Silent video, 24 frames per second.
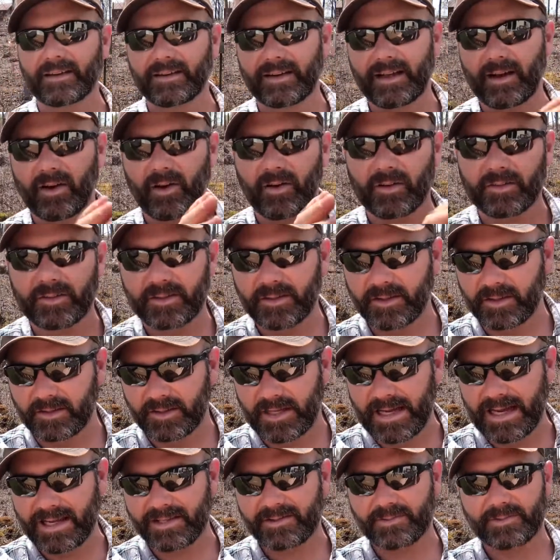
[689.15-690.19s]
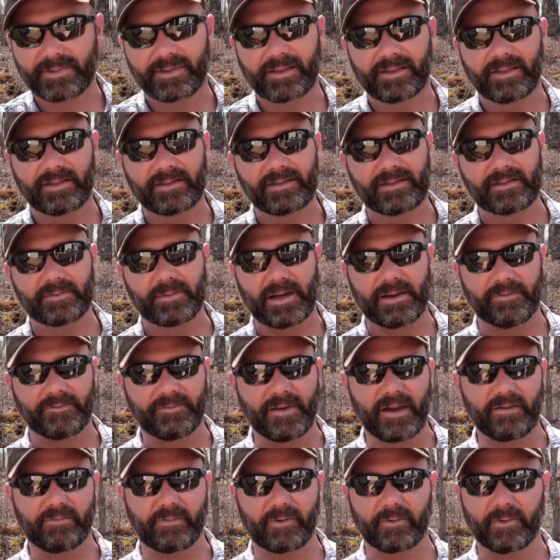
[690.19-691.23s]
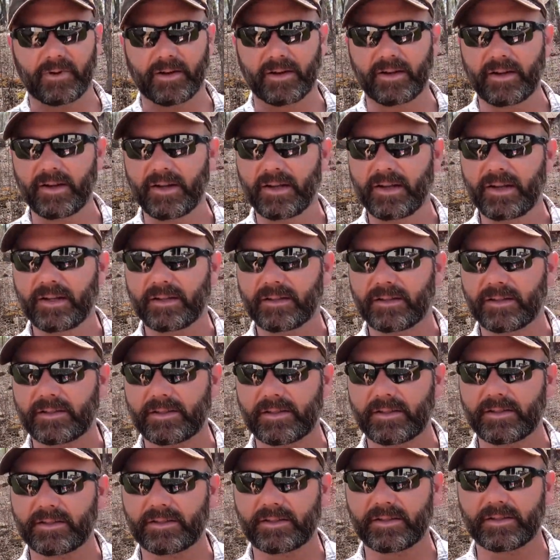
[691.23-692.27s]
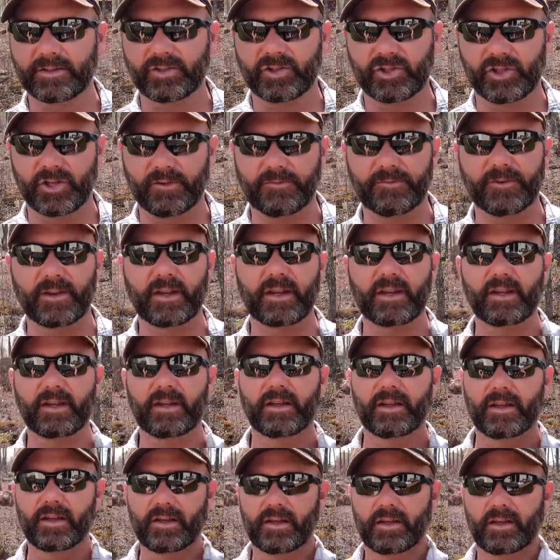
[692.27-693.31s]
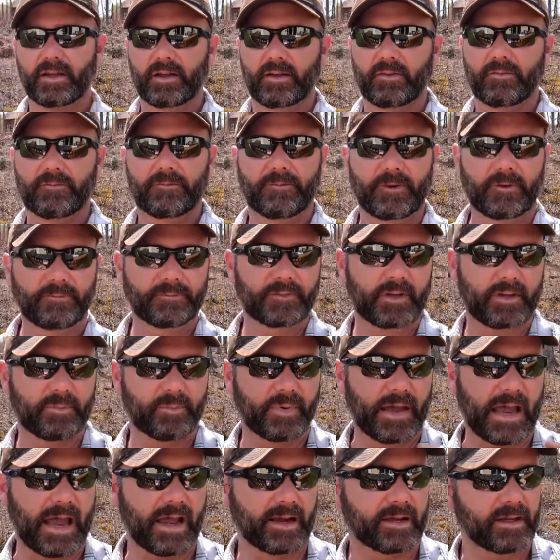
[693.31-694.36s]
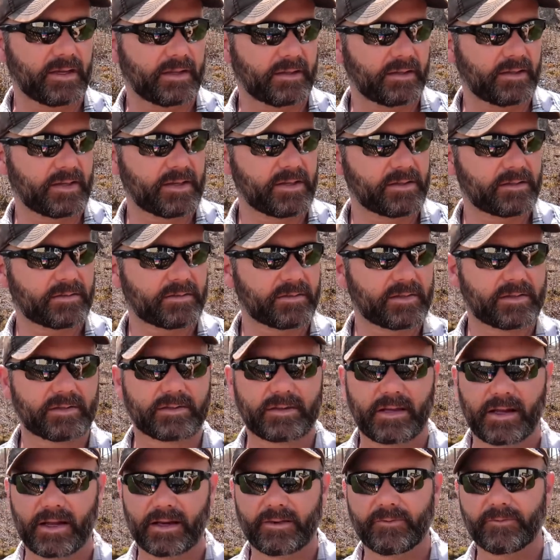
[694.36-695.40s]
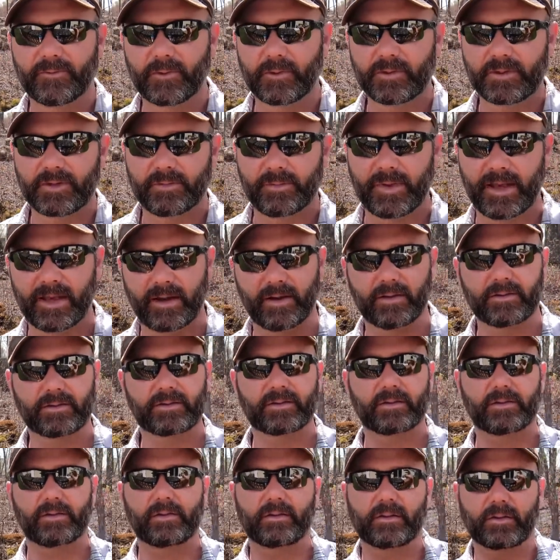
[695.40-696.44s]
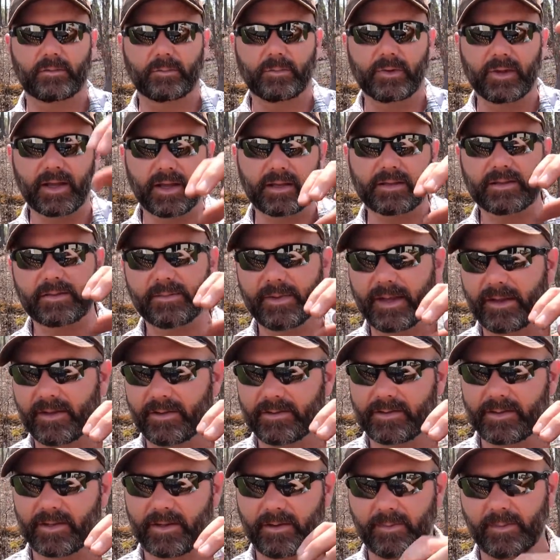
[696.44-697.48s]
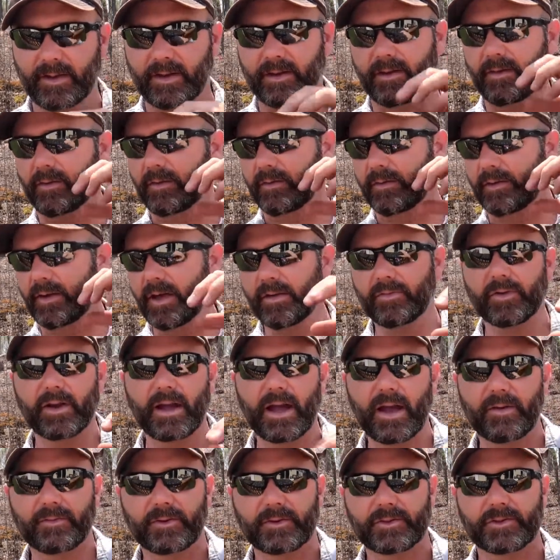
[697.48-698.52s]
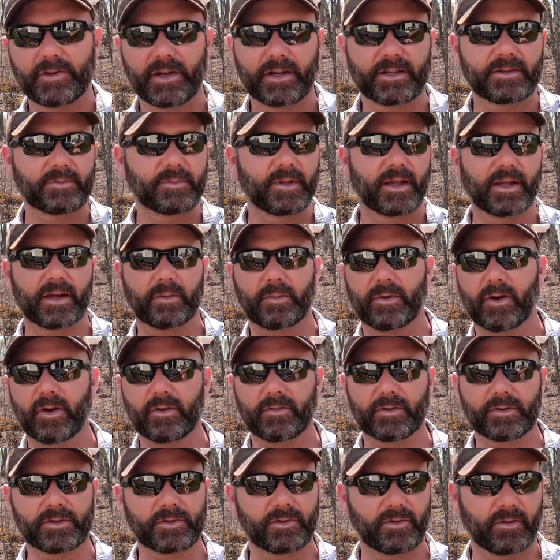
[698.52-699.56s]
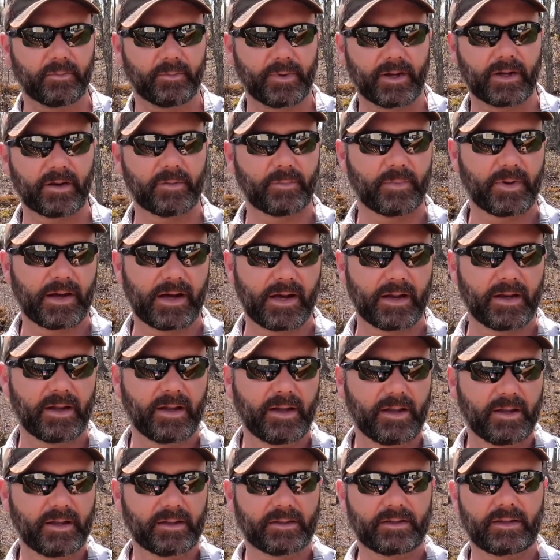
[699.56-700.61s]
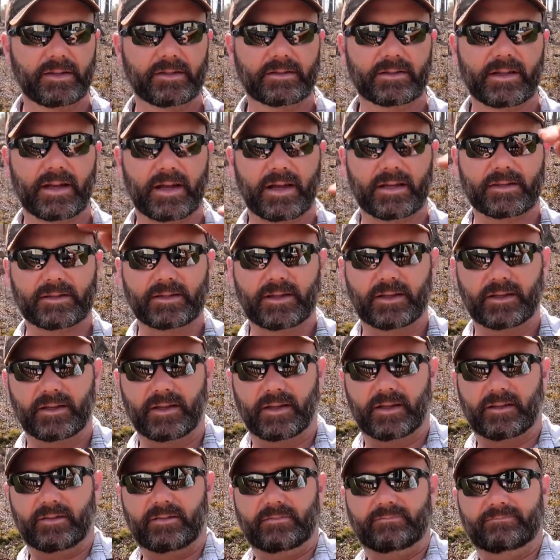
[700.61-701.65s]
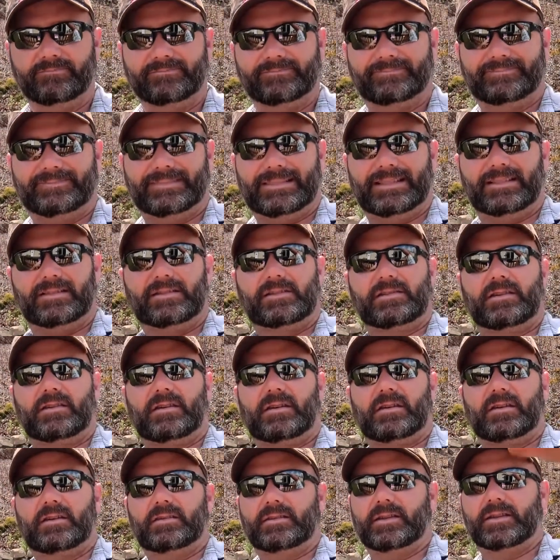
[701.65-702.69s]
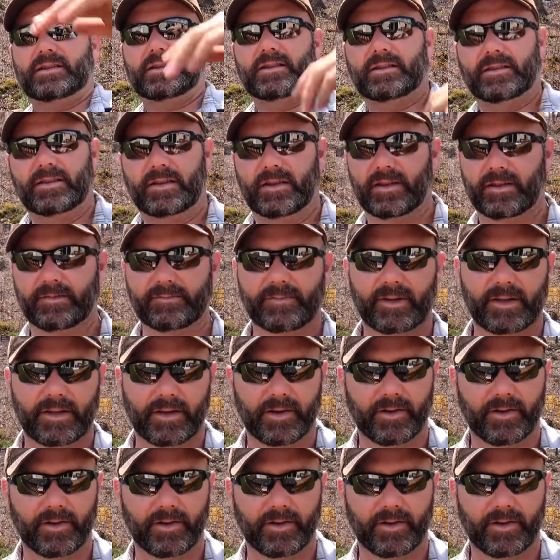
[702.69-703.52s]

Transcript: now on to the last one, and this is my favorite one. This is the Jiffy 50 pack, and these are designed for tomatoes, so you can plant tomatoes in them and you'll never have to transplant them over to a bigger pot. These guys can get this tall. They can get,